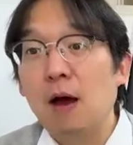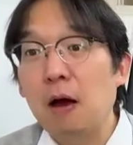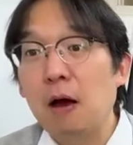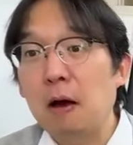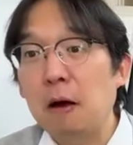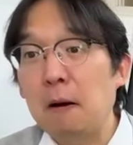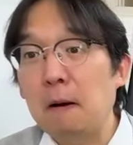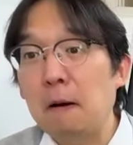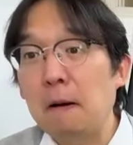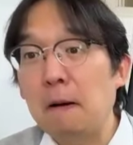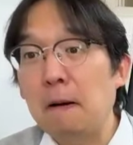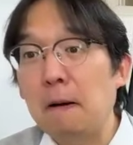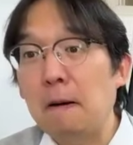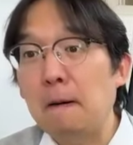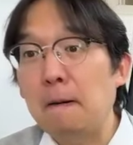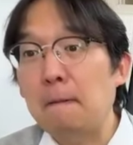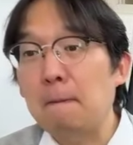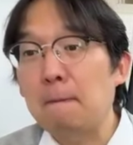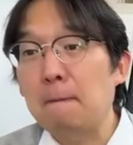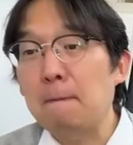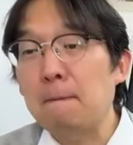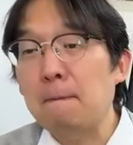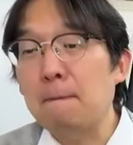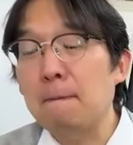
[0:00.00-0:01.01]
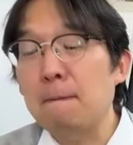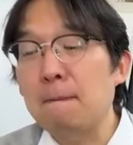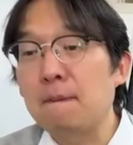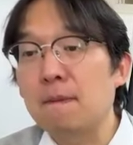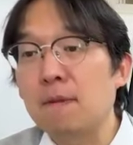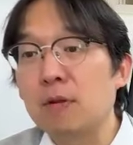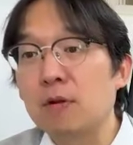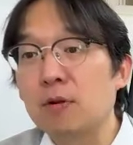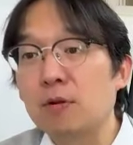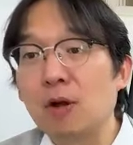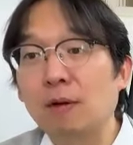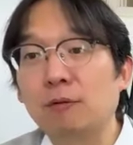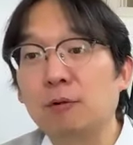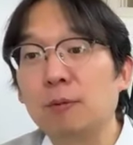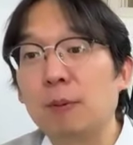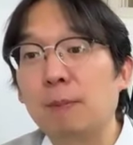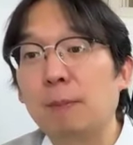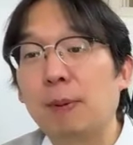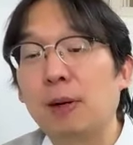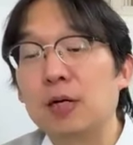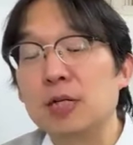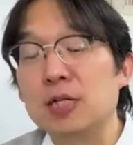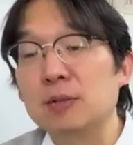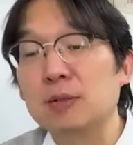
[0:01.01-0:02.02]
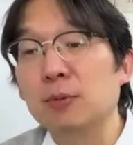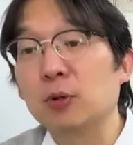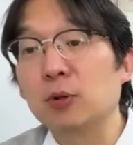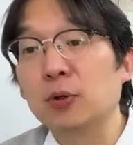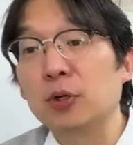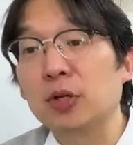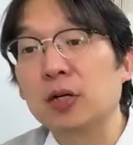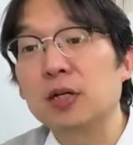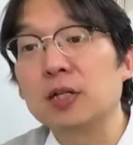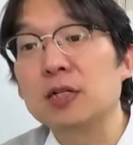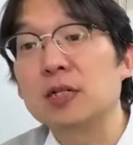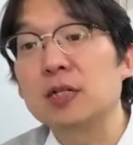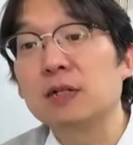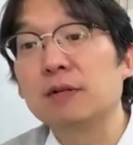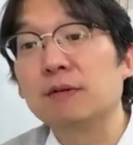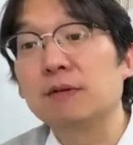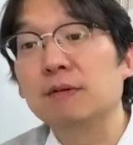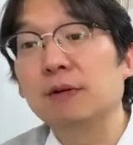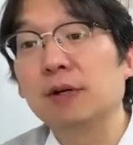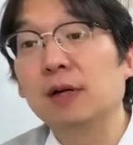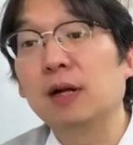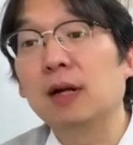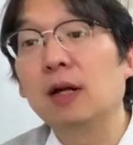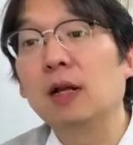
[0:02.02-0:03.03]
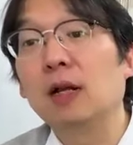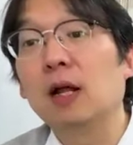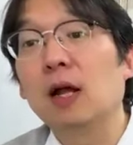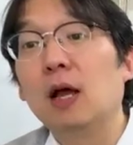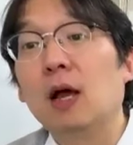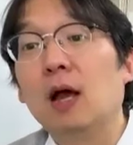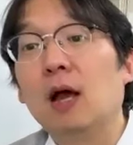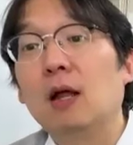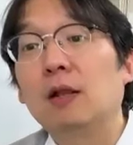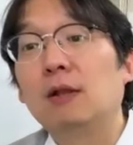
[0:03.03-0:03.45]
You have to be parsimonious, right?